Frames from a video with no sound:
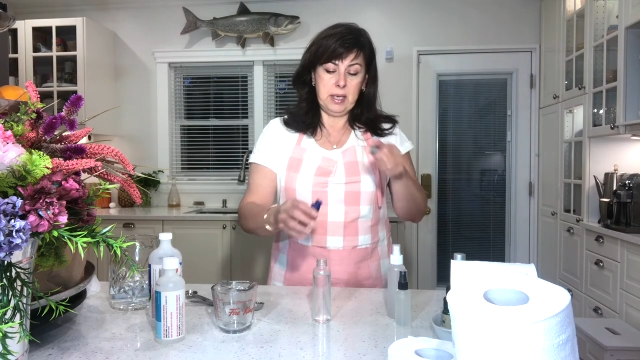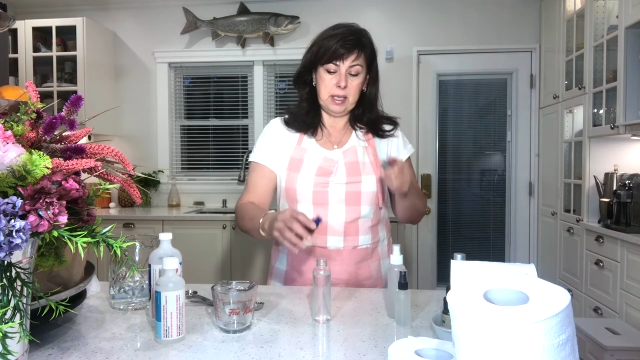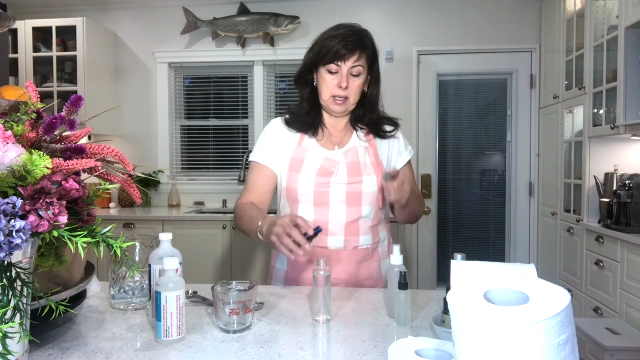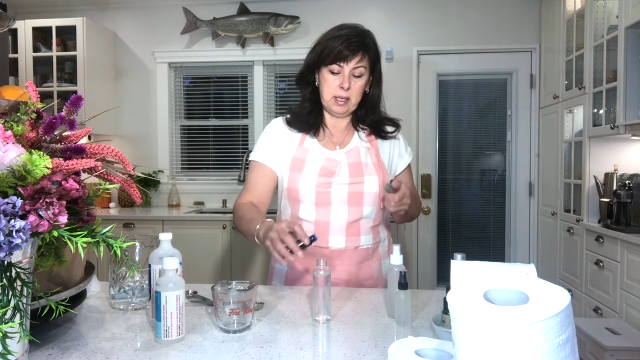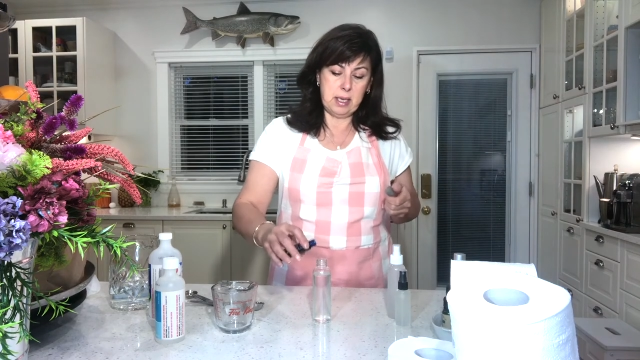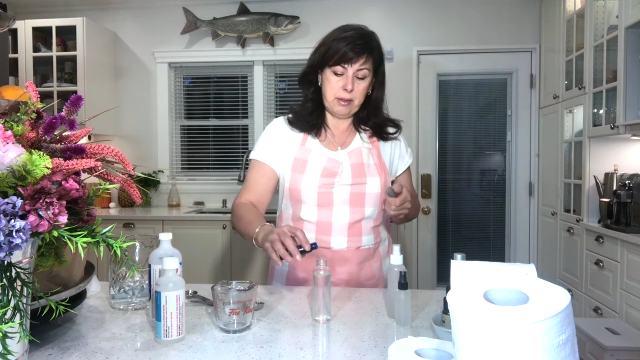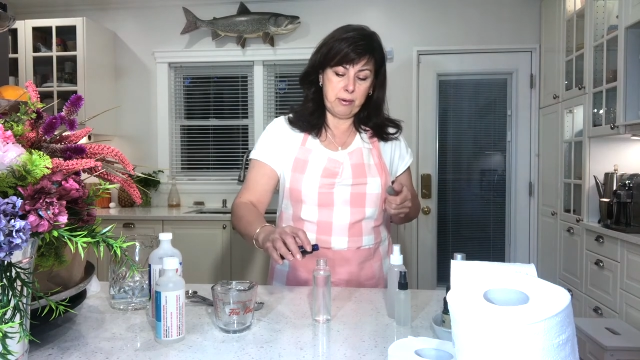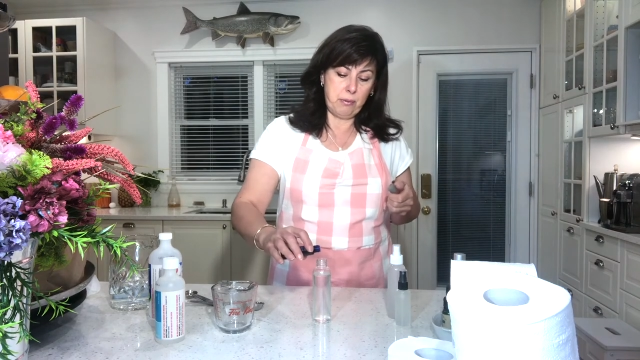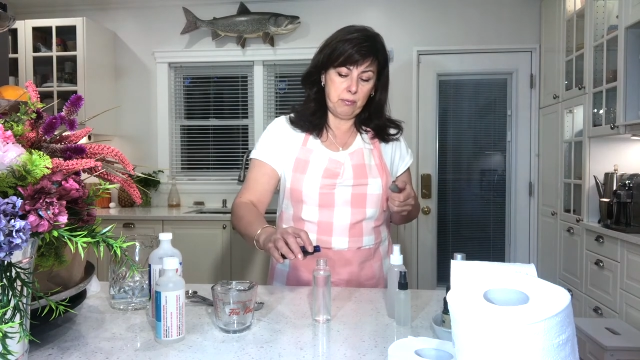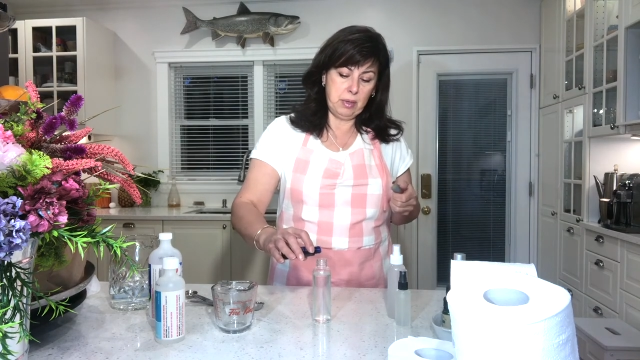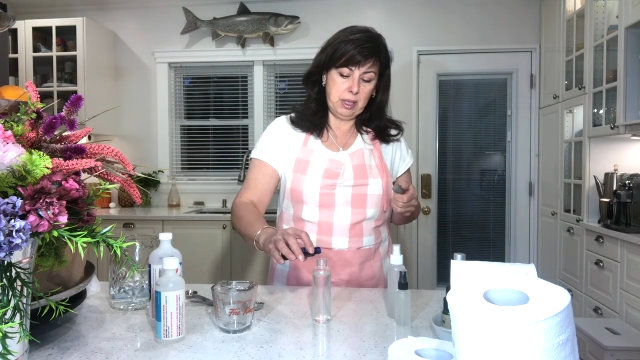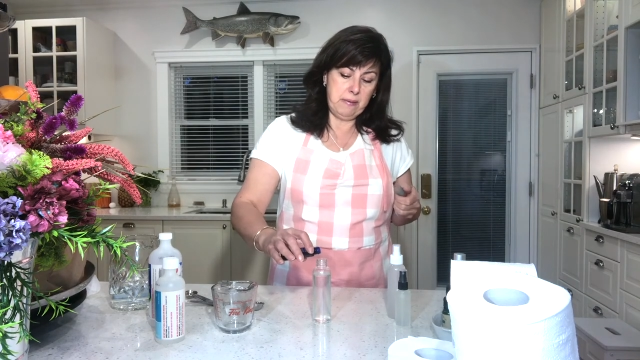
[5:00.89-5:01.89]
It's another
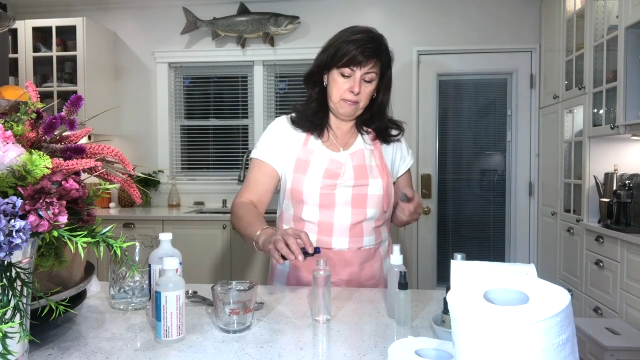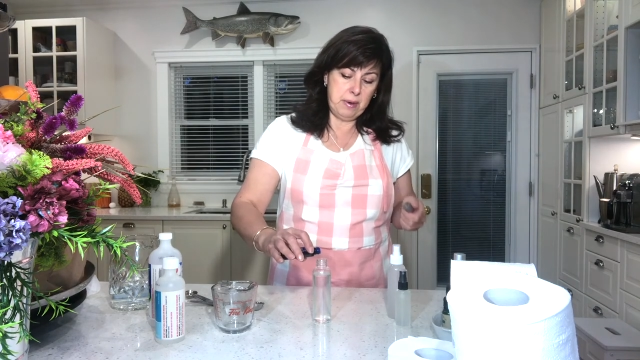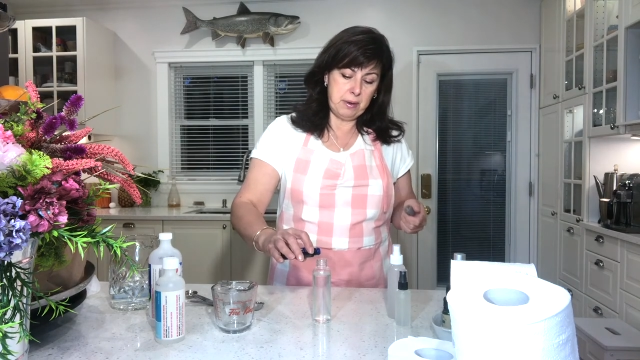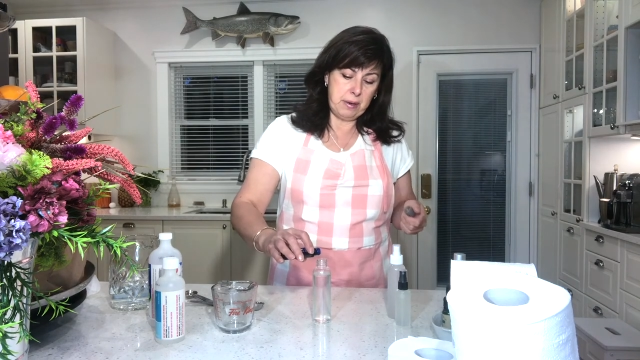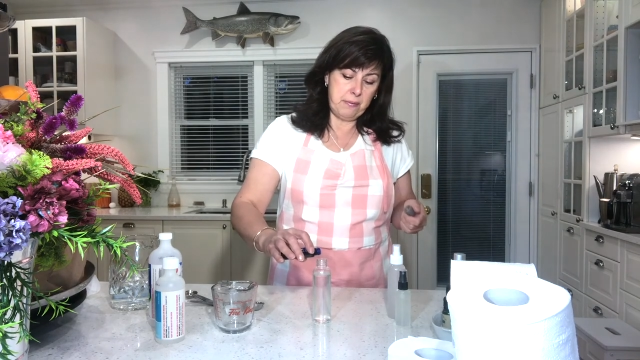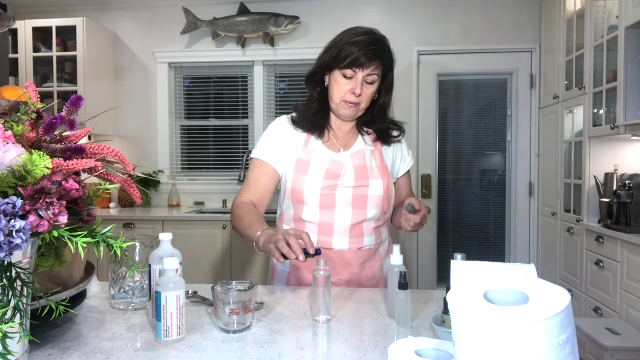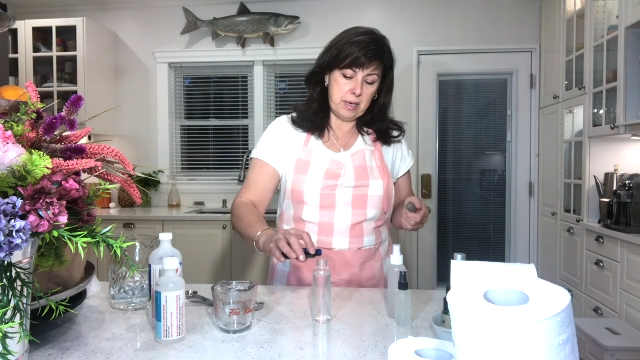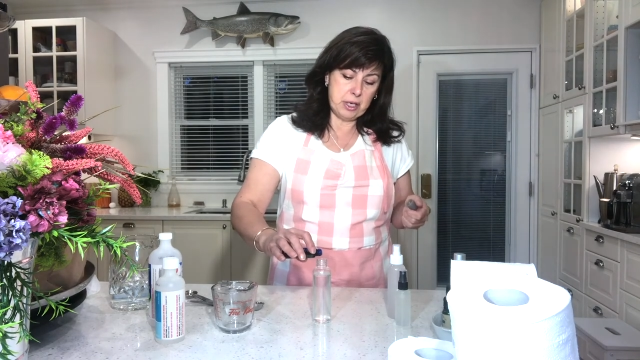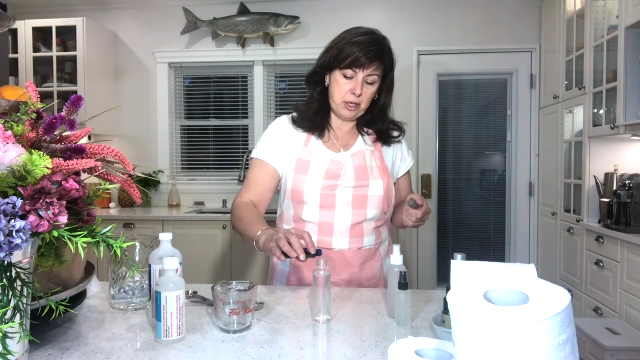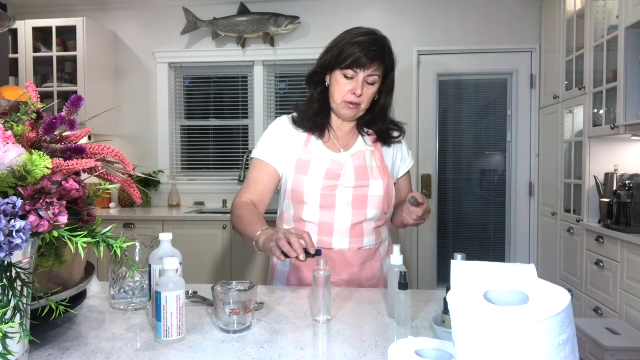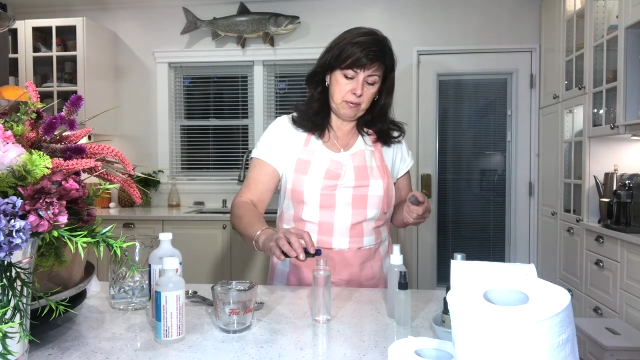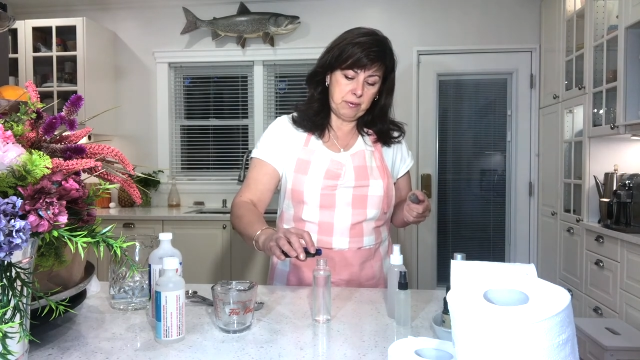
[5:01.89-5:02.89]
really very
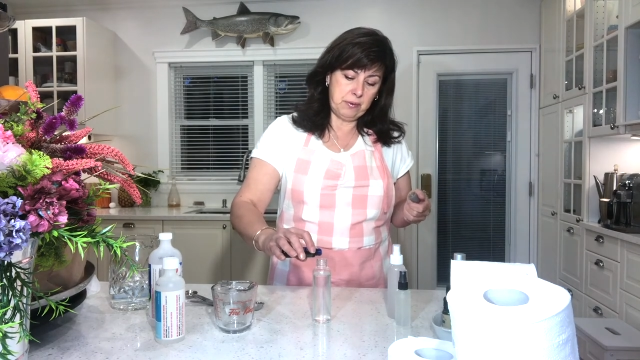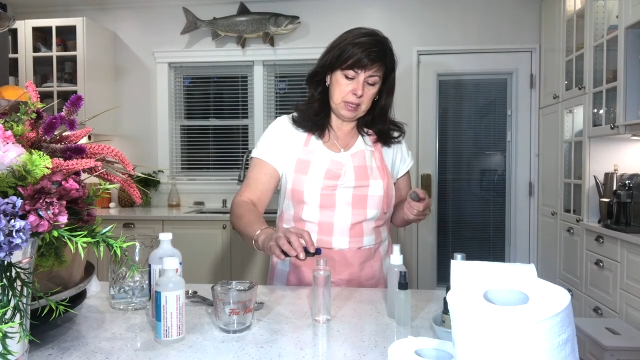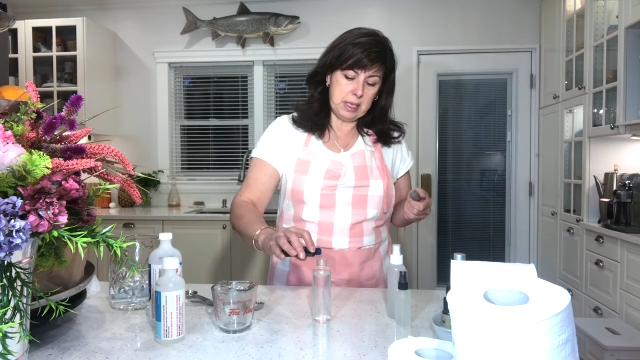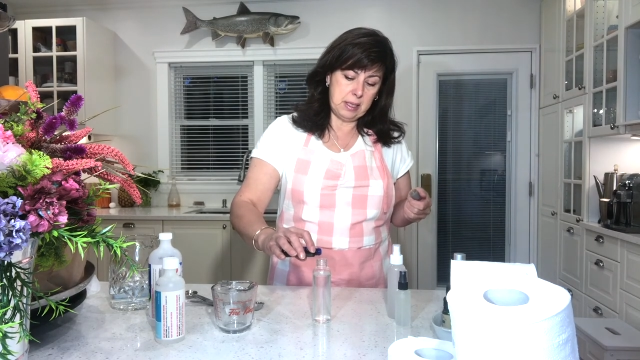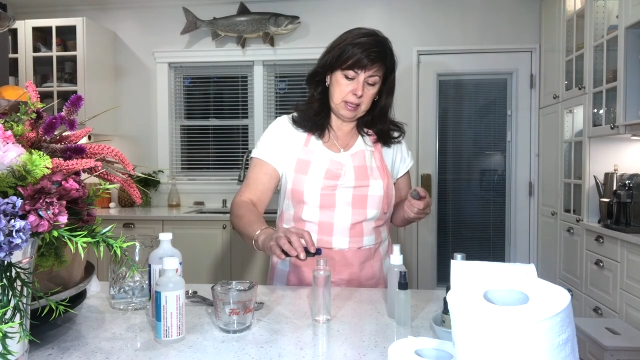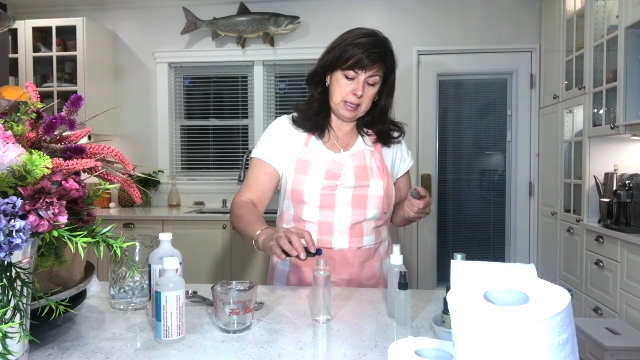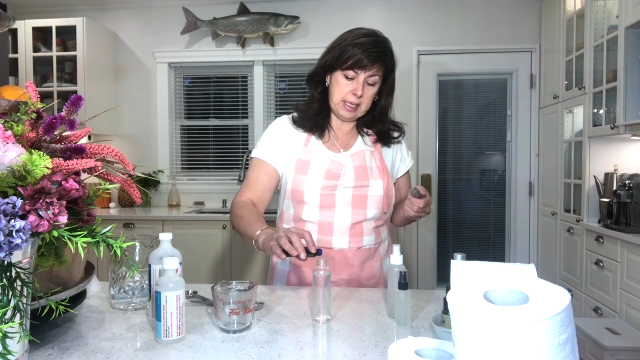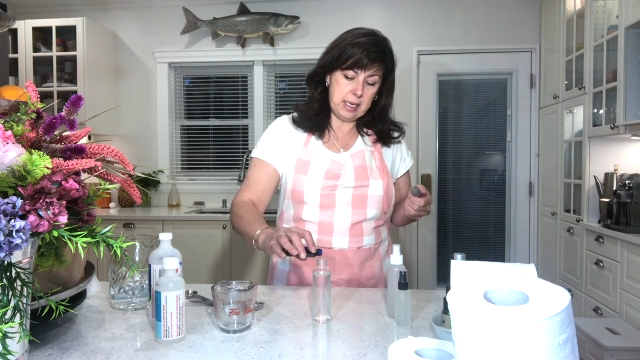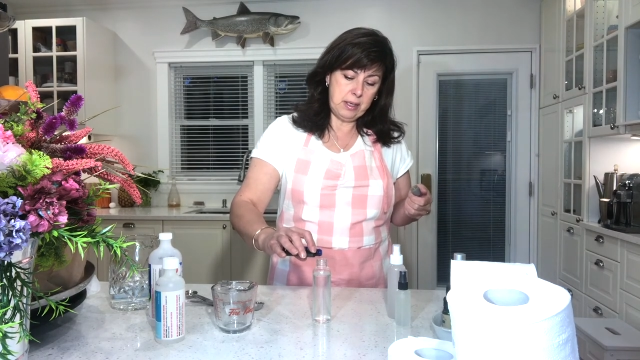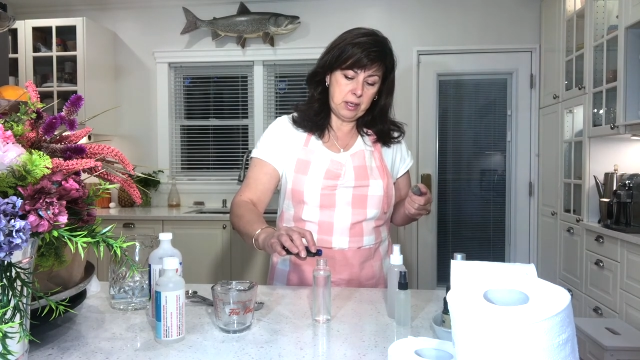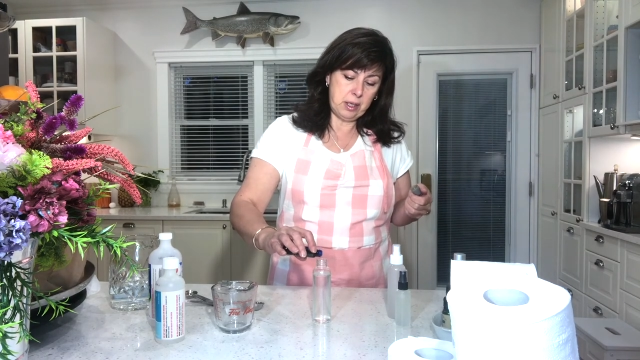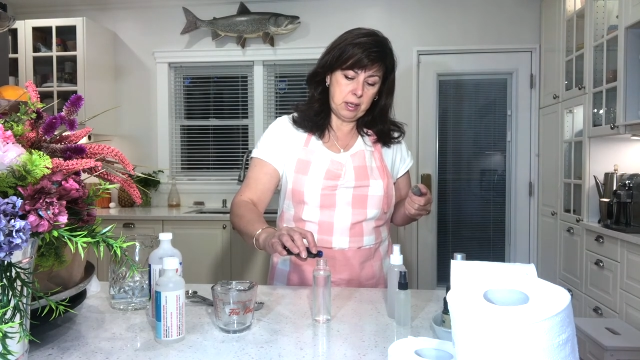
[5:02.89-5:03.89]
fresh uh,
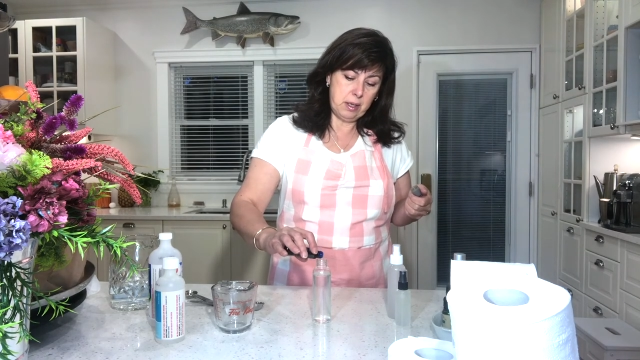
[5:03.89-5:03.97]
scent.